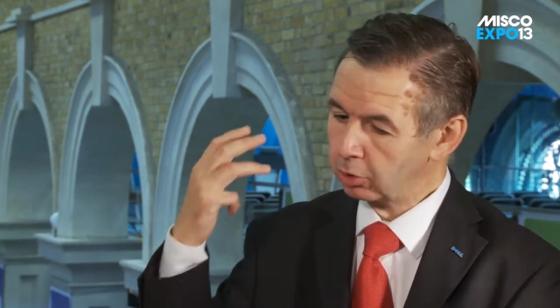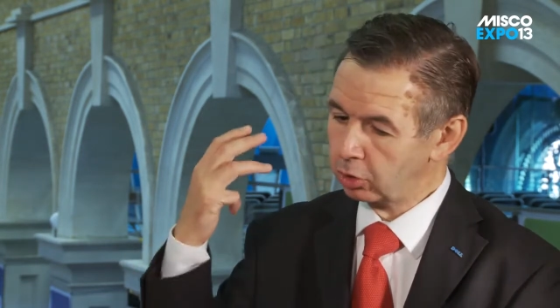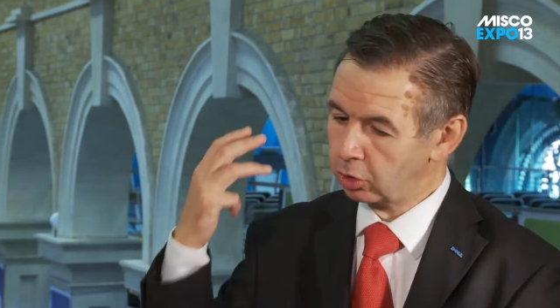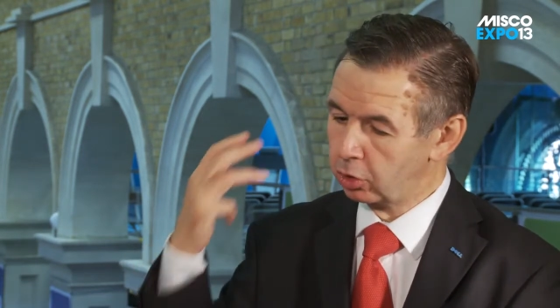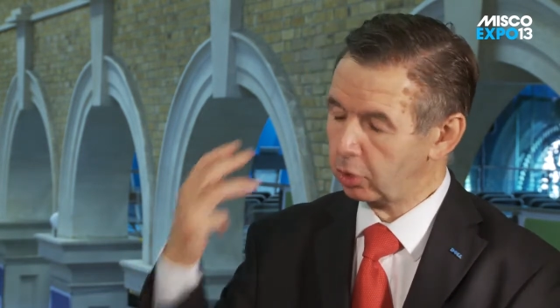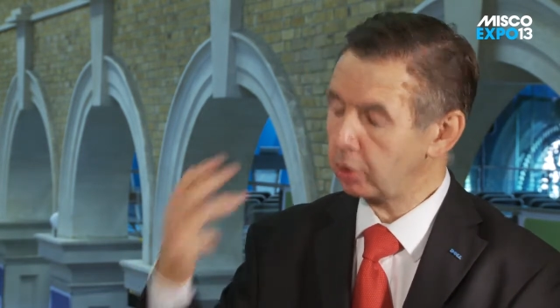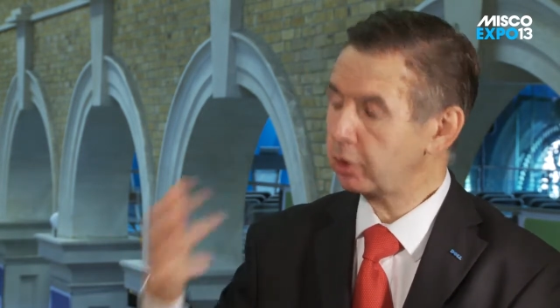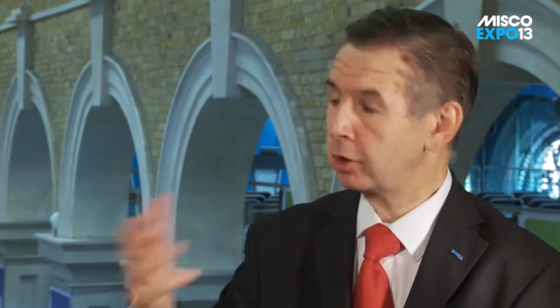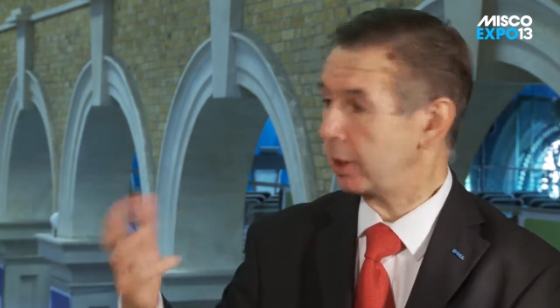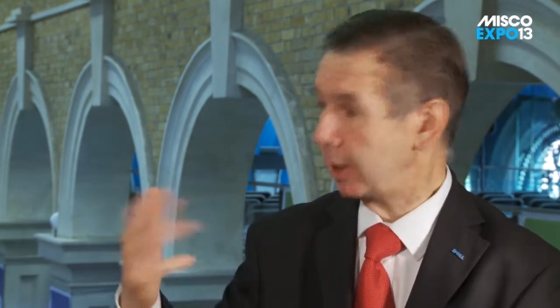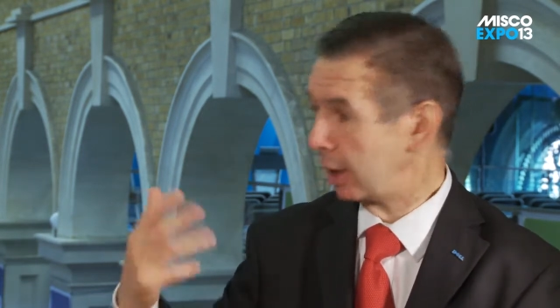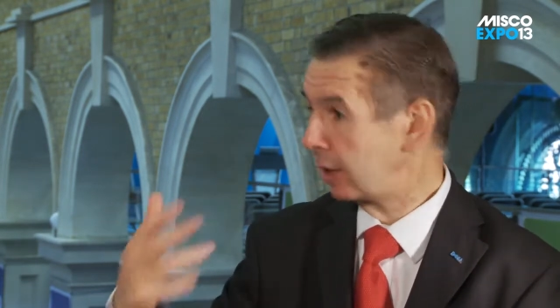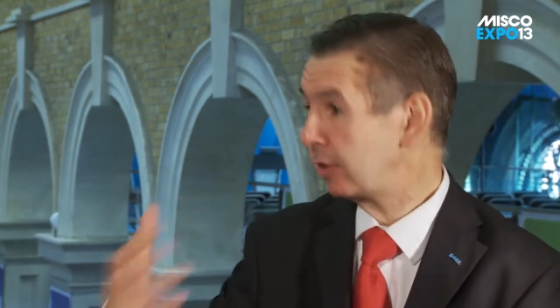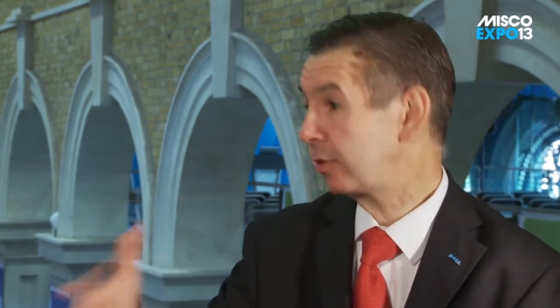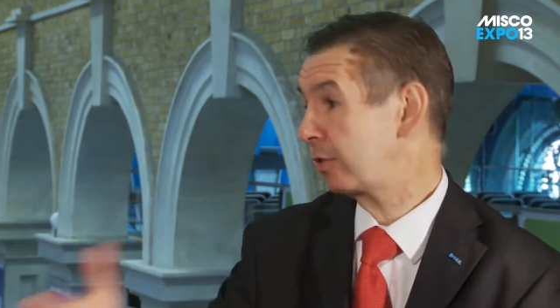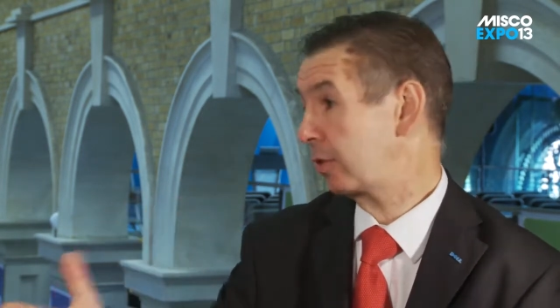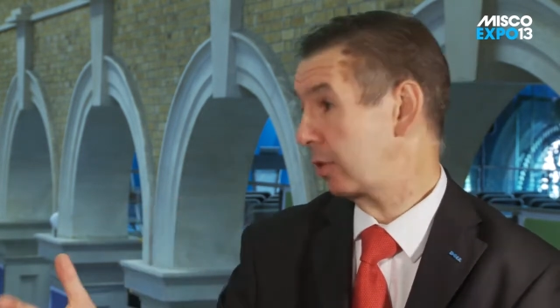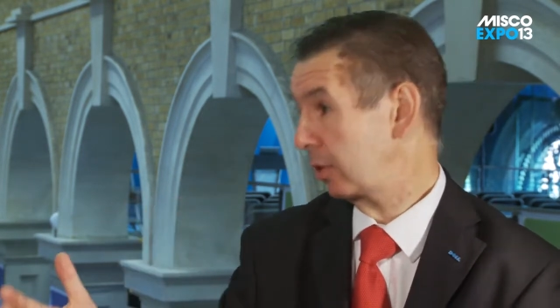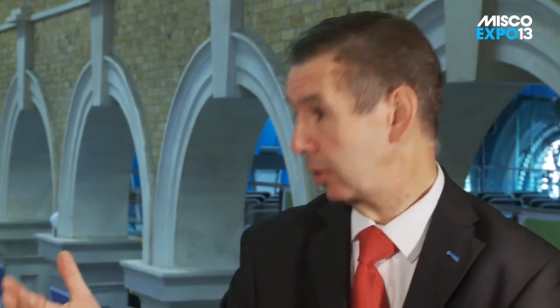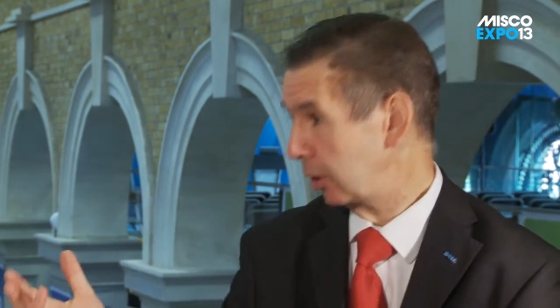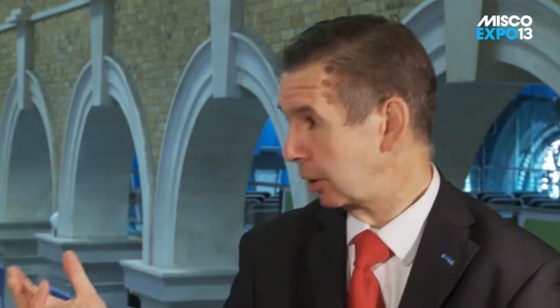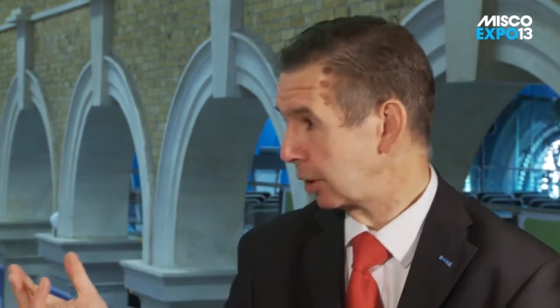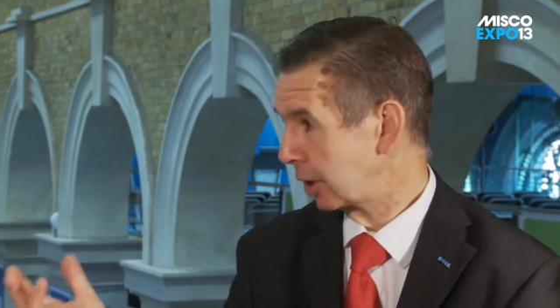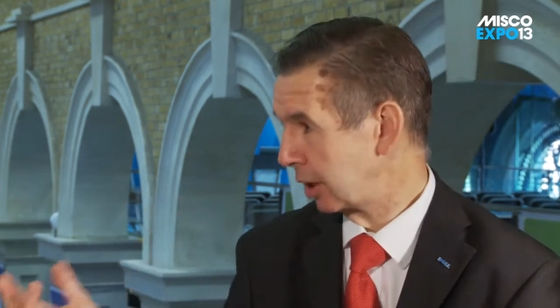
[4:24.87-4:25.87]
goodness
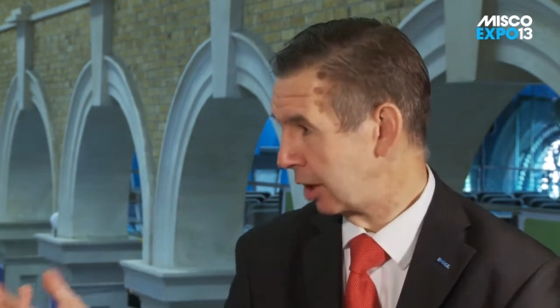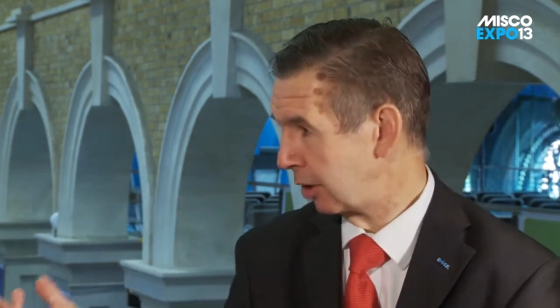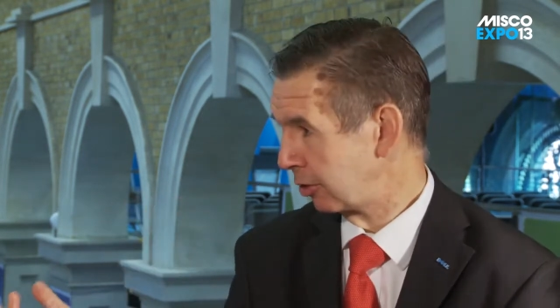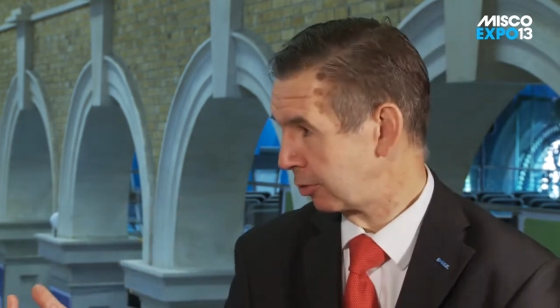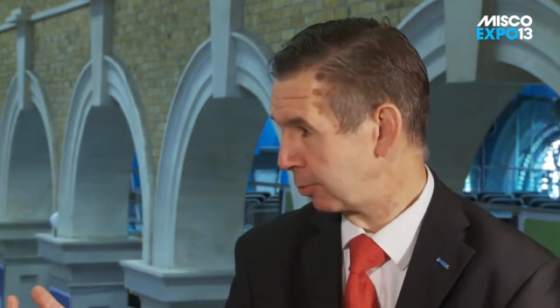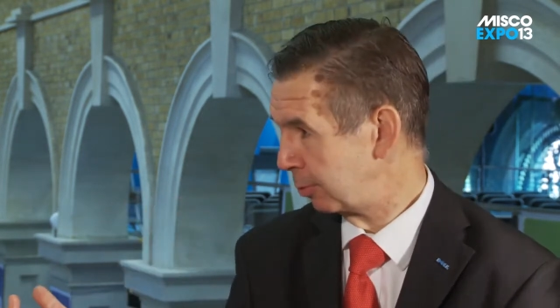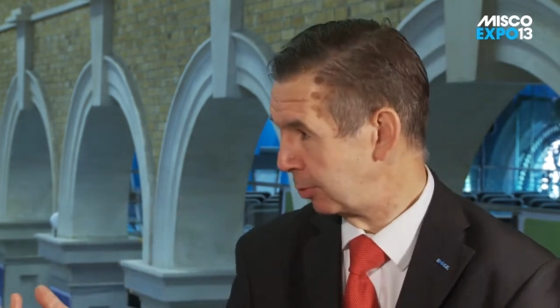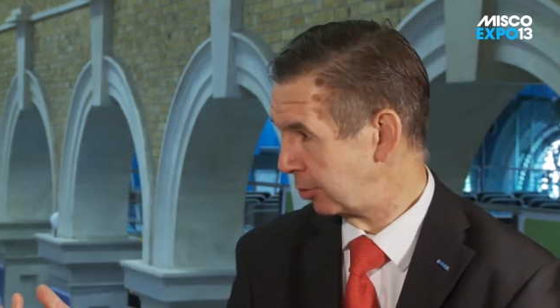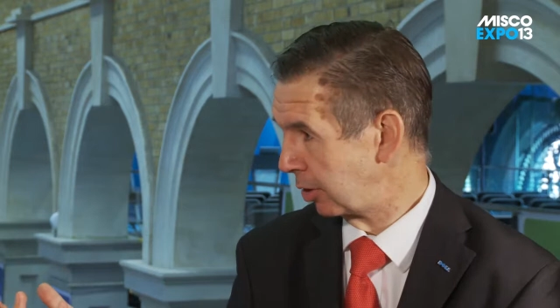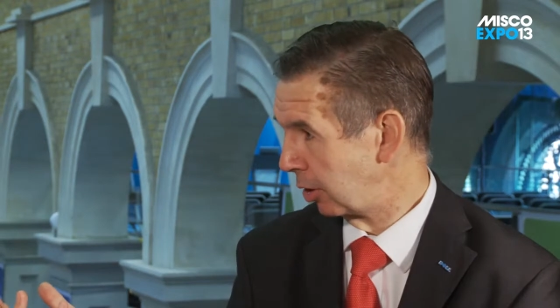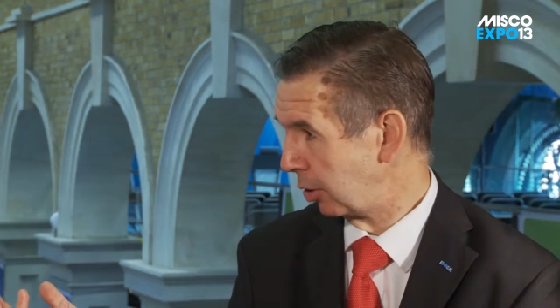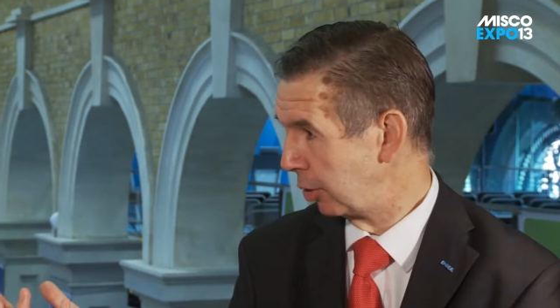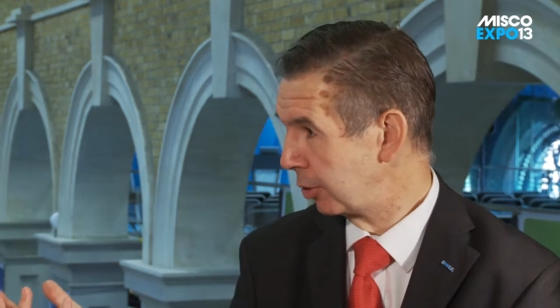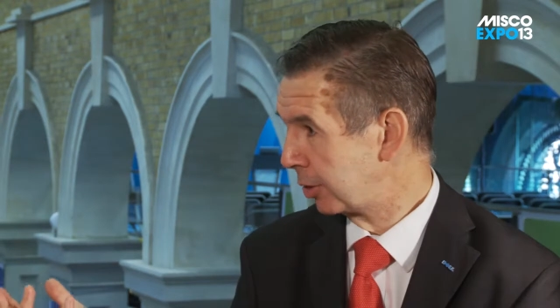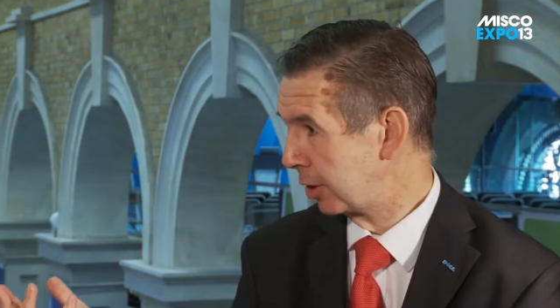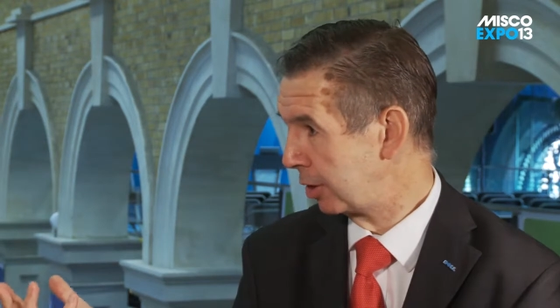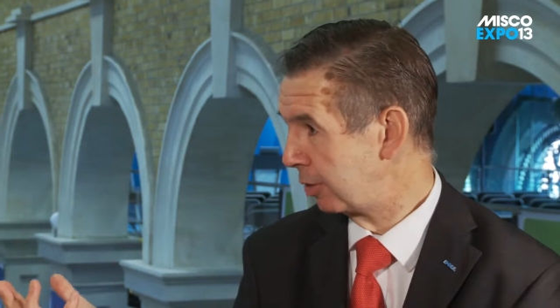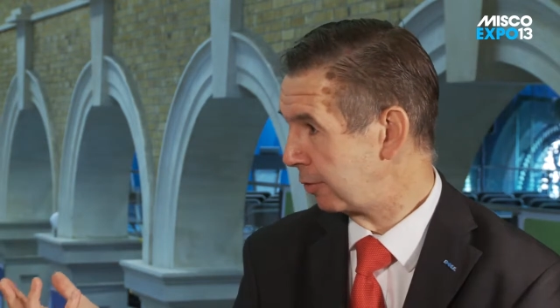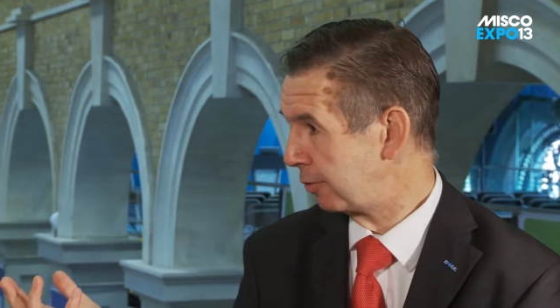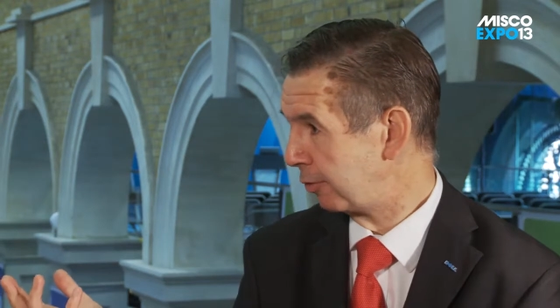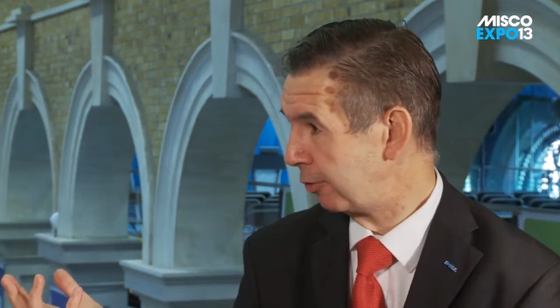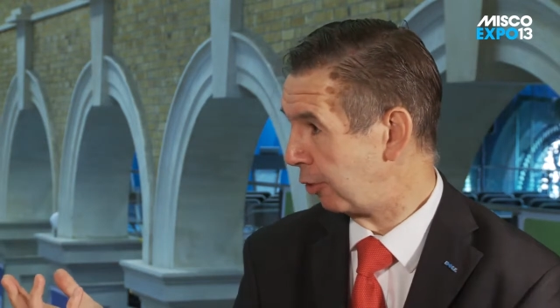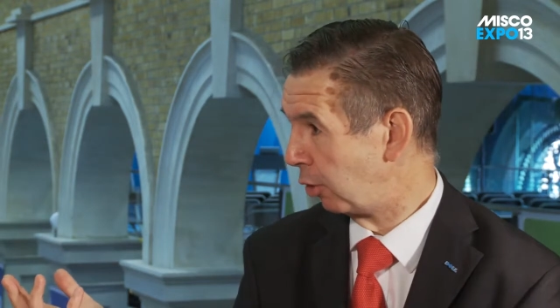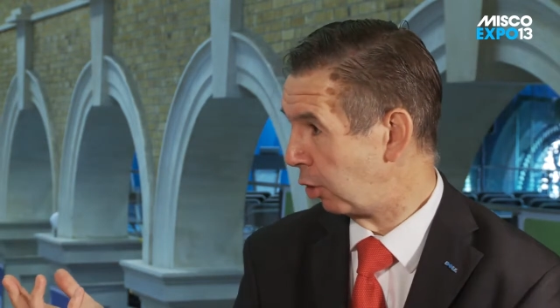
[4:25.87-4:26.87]
that customers are
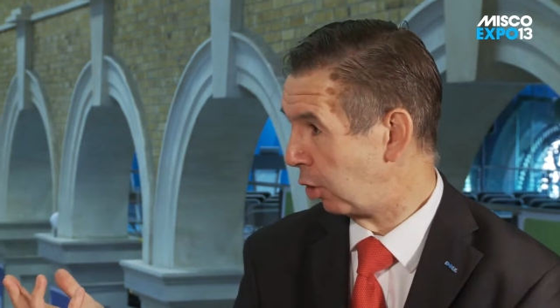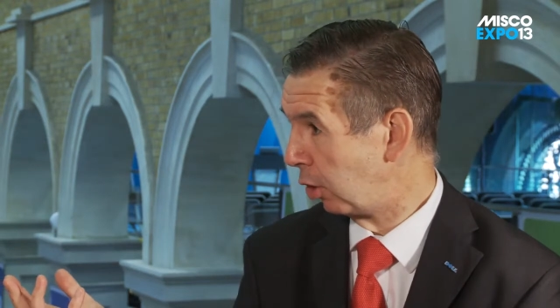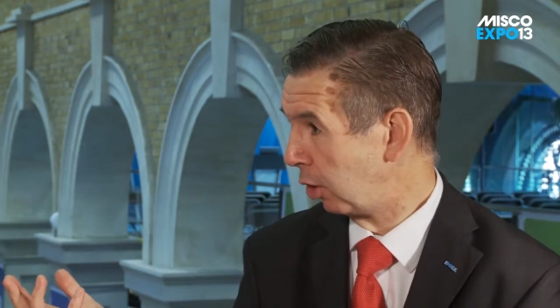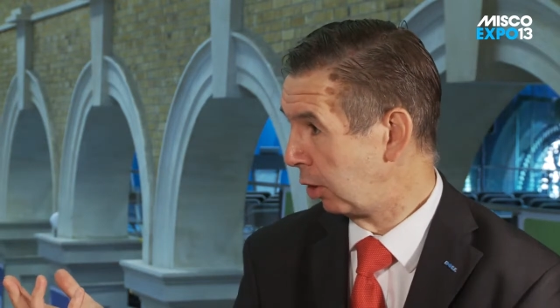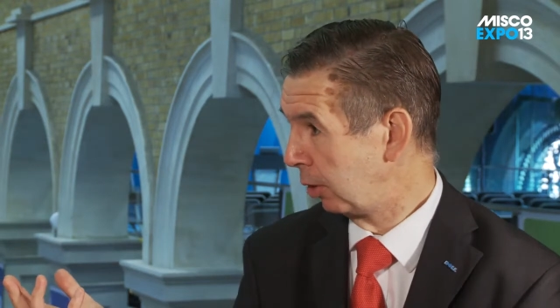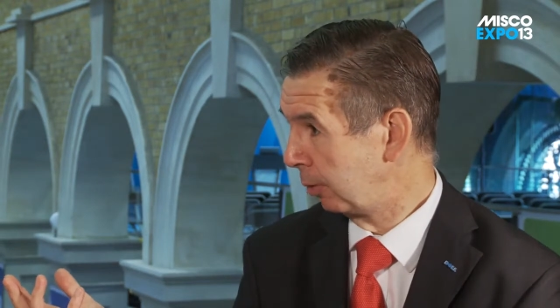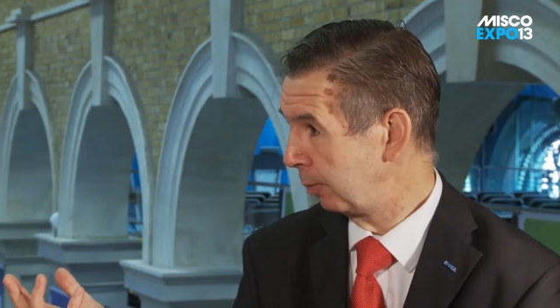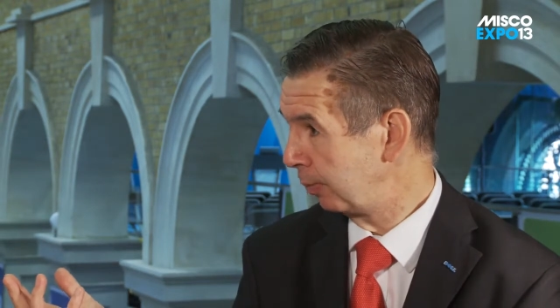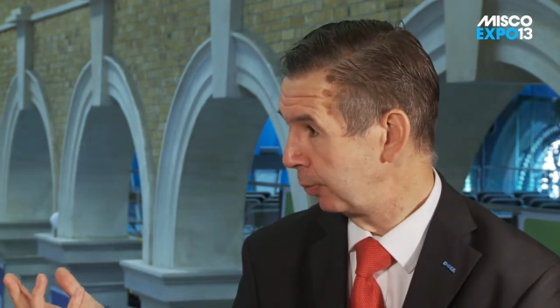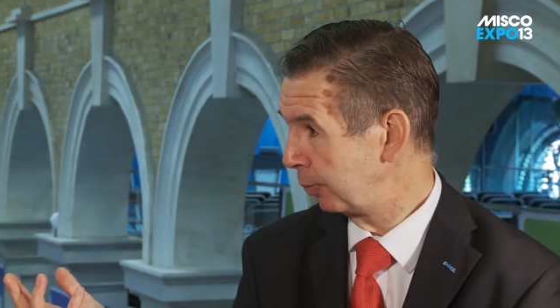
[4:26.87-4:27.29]
looking for,